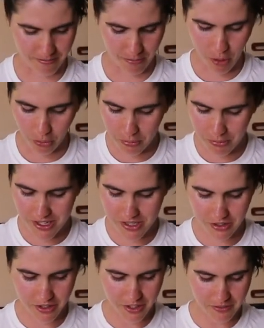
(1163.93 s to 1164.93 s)
polar bears
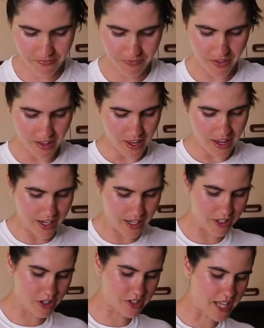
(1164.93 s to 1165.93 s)
on it. And
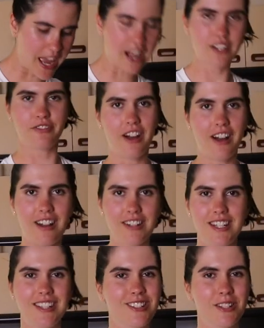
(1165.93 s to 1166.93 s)
it goes Act for
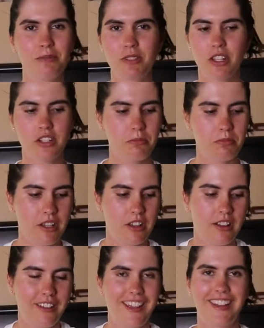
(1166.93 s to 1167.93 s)
Arctic. So I'm such a
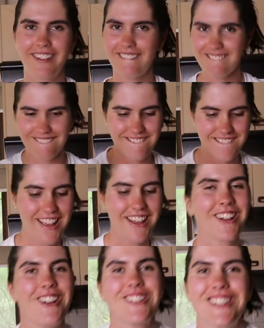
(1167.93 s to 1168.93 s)
big, like,
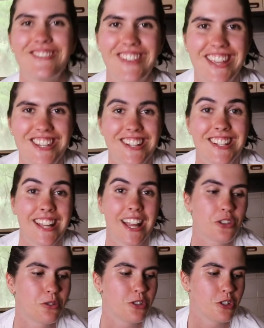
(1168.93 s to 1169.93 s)
conservationist. I
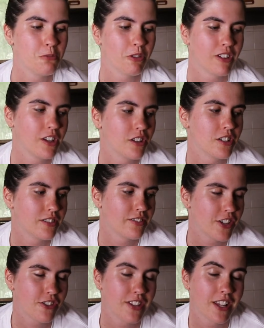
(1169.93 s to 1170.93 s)
actually want to do marine
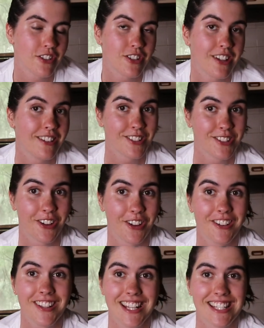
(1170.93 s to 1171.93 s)
conservation next year, so
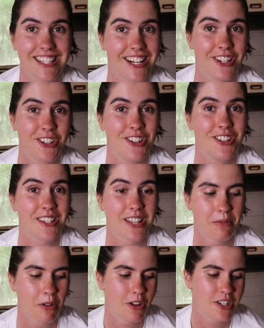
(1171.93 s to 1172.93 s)
exciting news.
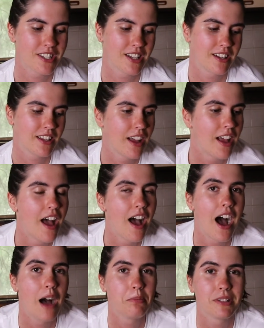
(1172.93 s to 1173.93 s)
I'm going to study
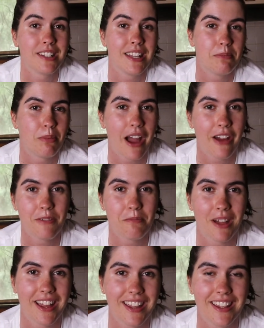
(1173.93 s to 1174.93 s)
up near Byron
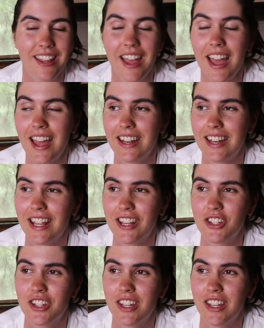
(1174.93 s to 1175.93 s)
Bay
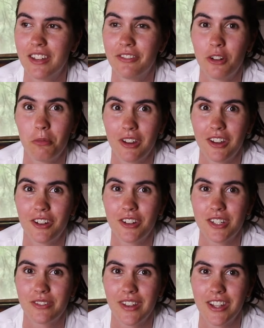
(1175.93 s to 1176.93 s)
next year for marine
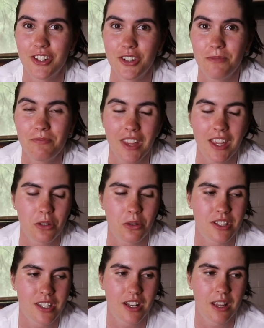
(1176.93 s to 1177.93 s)
conservation, like
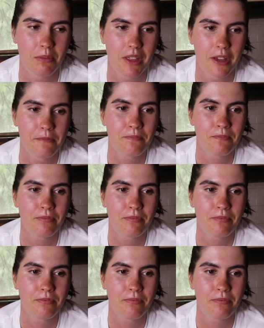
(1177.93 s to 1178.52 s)
doing study up there.